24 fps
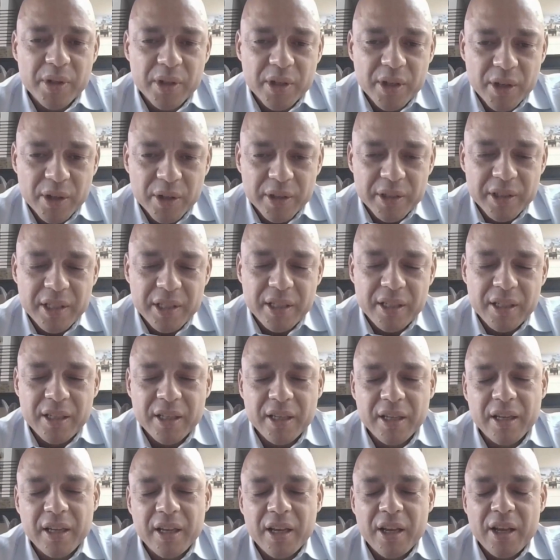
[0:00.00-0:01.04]

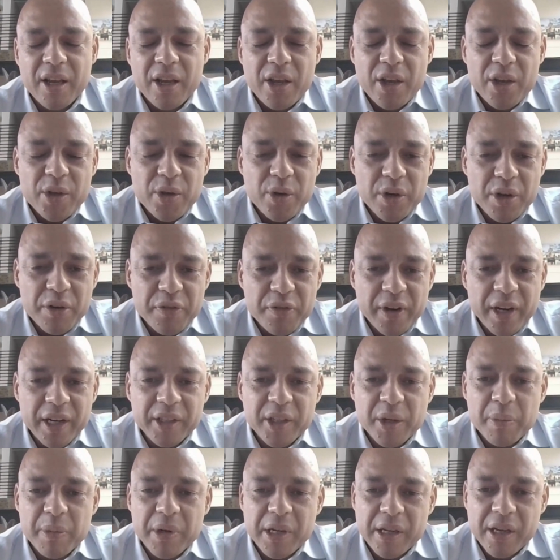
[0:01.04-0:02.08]
security,
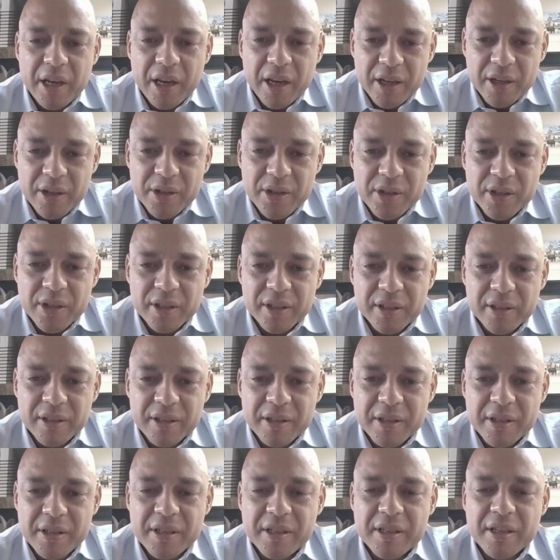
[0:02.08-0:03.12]
unified
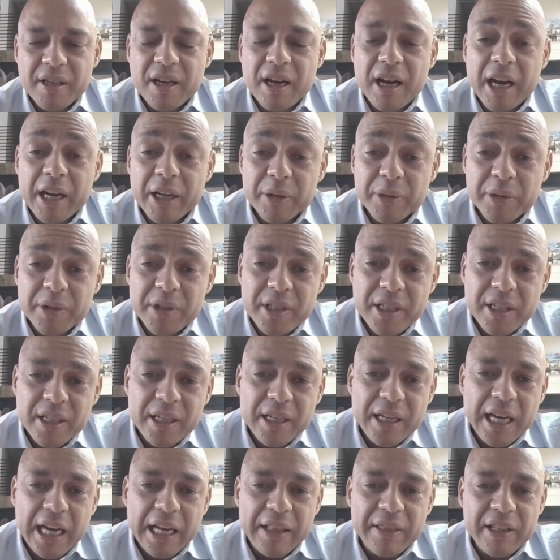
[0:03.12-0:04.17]
communications,
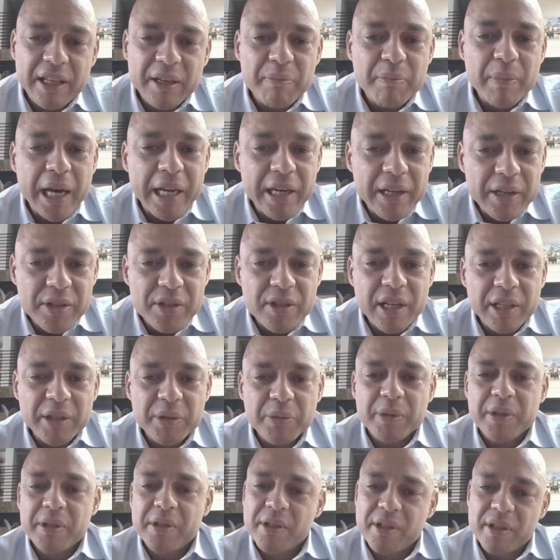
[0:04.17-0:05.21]
IoT, and then managed
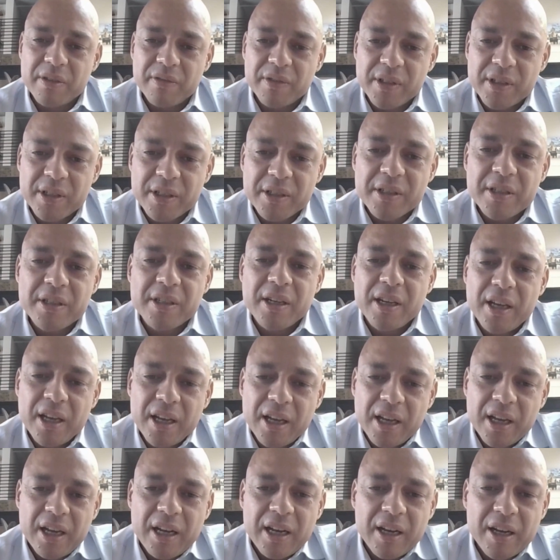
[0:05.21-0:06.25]
network services
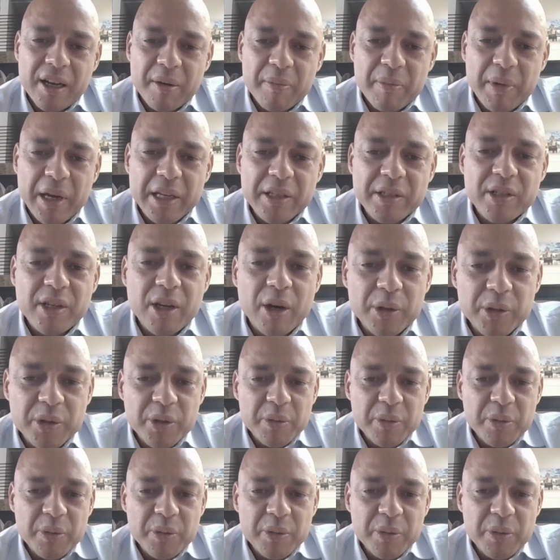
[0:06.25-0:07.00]
as